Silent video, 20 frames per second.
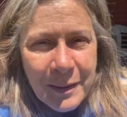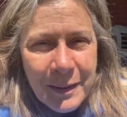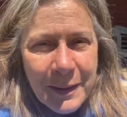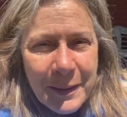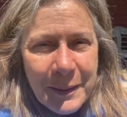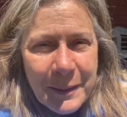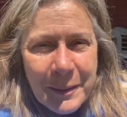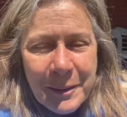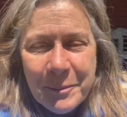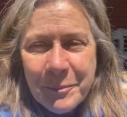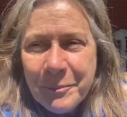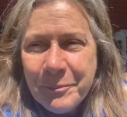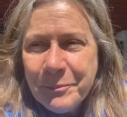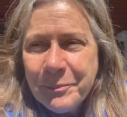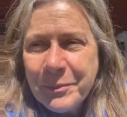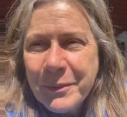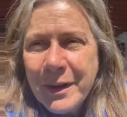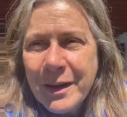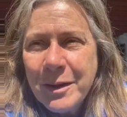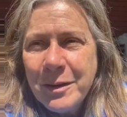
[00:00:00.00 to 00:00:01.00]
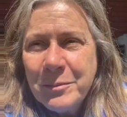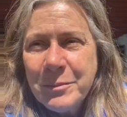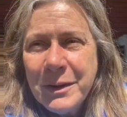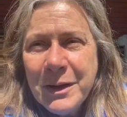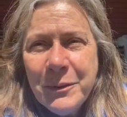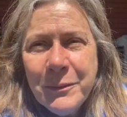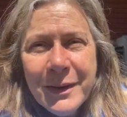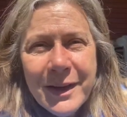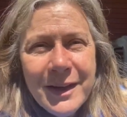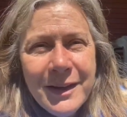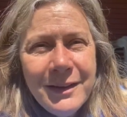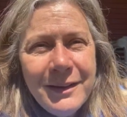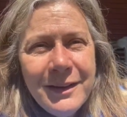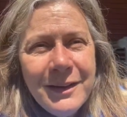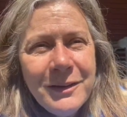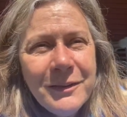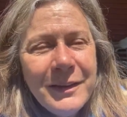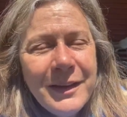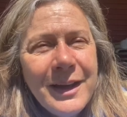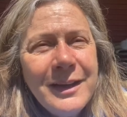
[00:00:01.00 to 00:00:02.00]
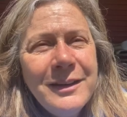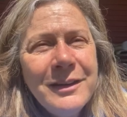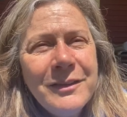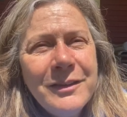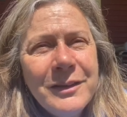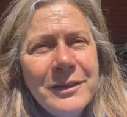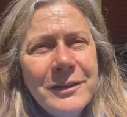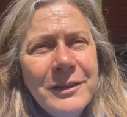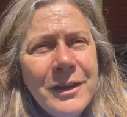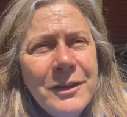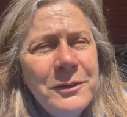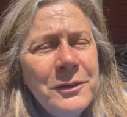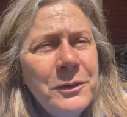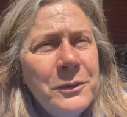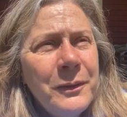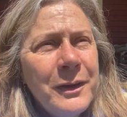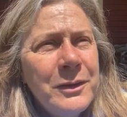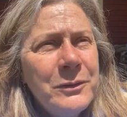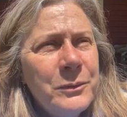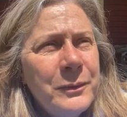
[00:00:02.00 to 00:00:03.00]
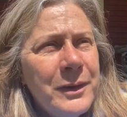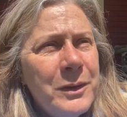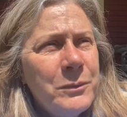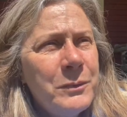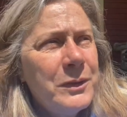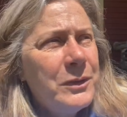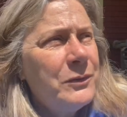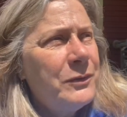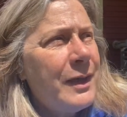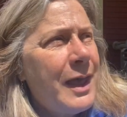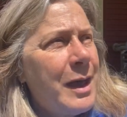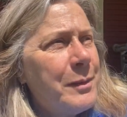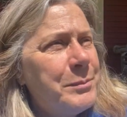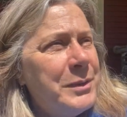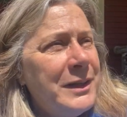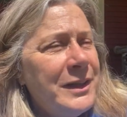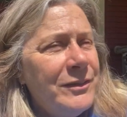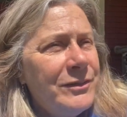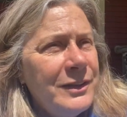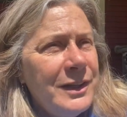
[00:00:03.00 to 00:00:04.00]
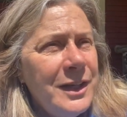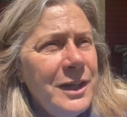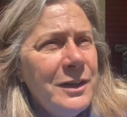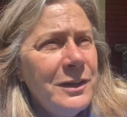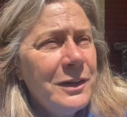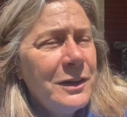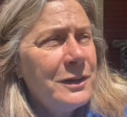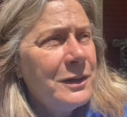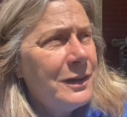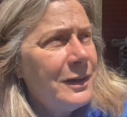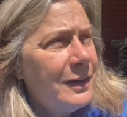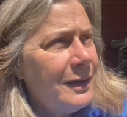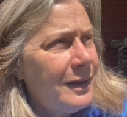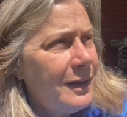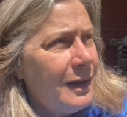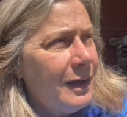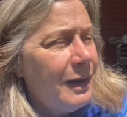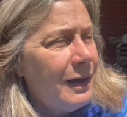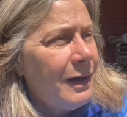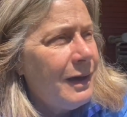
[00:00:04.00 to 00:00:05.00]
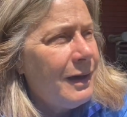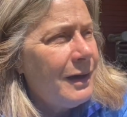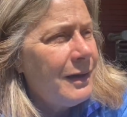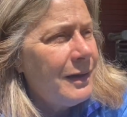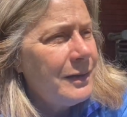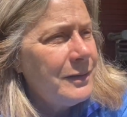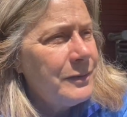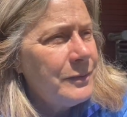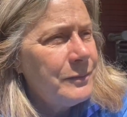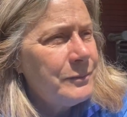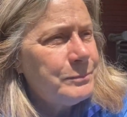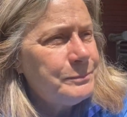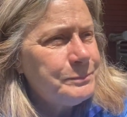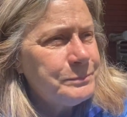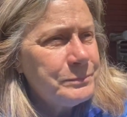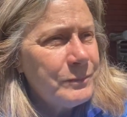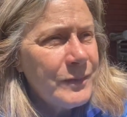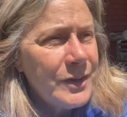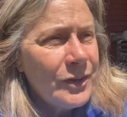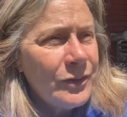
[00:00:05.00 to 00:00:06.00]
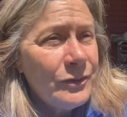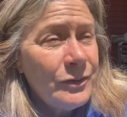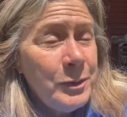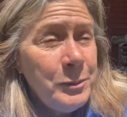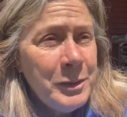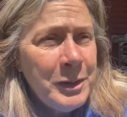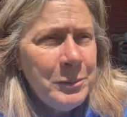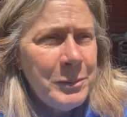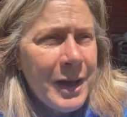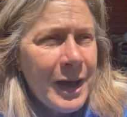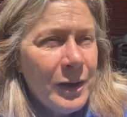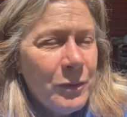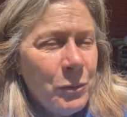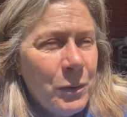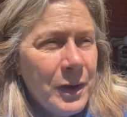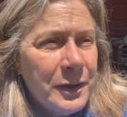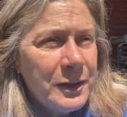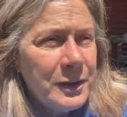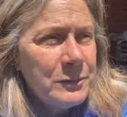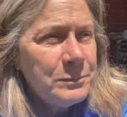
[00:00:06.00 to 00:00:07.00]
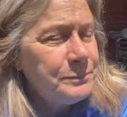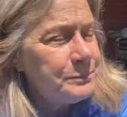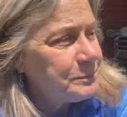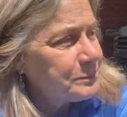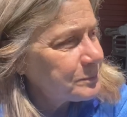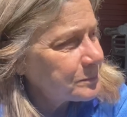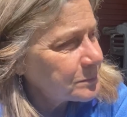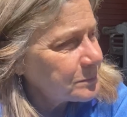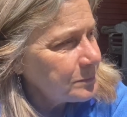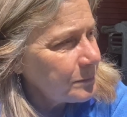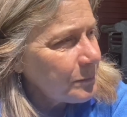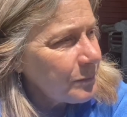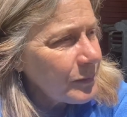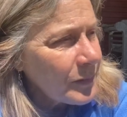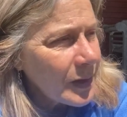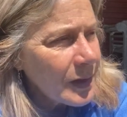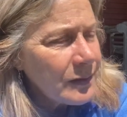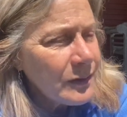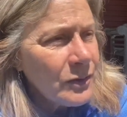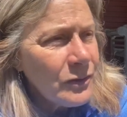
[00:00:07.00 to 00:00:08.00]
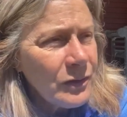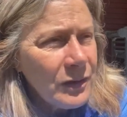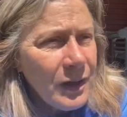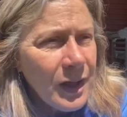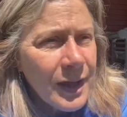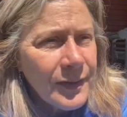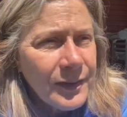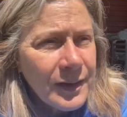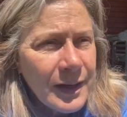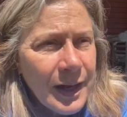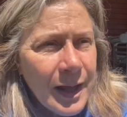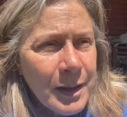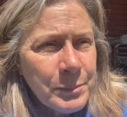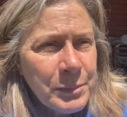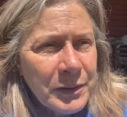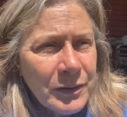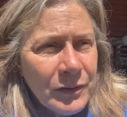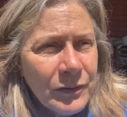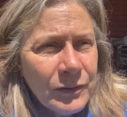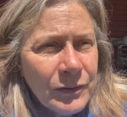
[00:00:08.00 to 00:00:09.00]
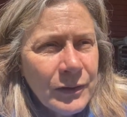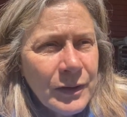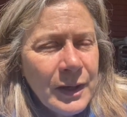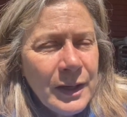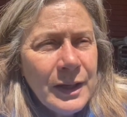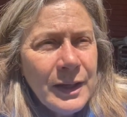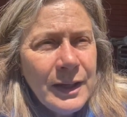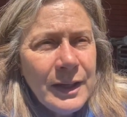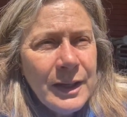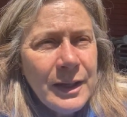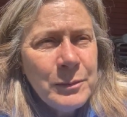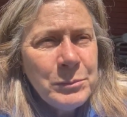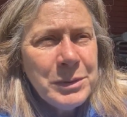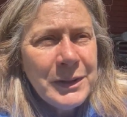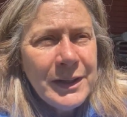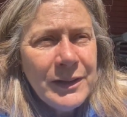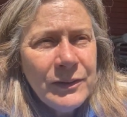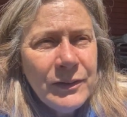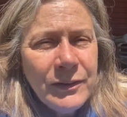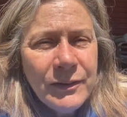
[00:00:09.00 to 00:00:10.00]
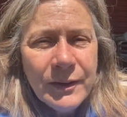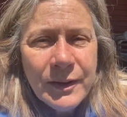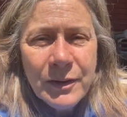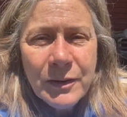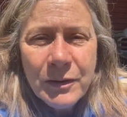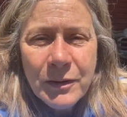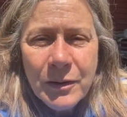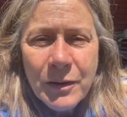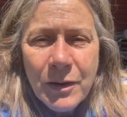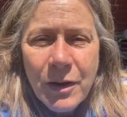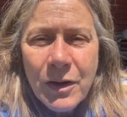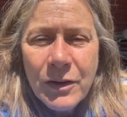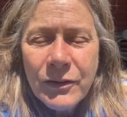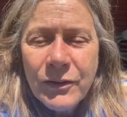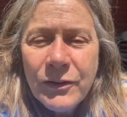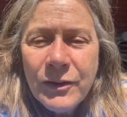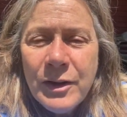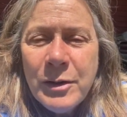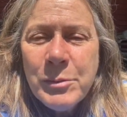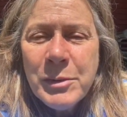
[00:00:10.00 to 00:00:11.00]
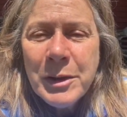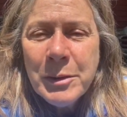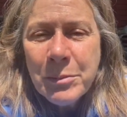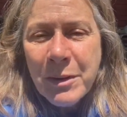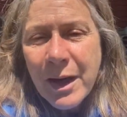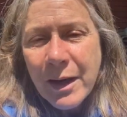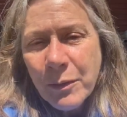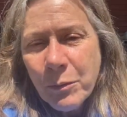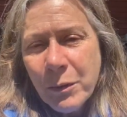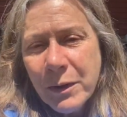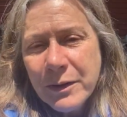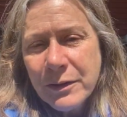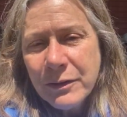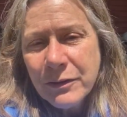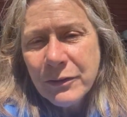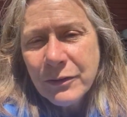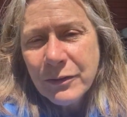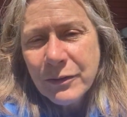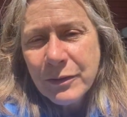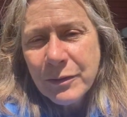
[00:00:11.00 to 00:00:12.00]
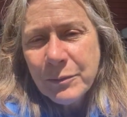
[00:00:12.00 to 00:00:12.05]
But anyway, the idea that underground railroads happened even here, the seeming backwater. There's a lot that happens in places that are seeming backwaters.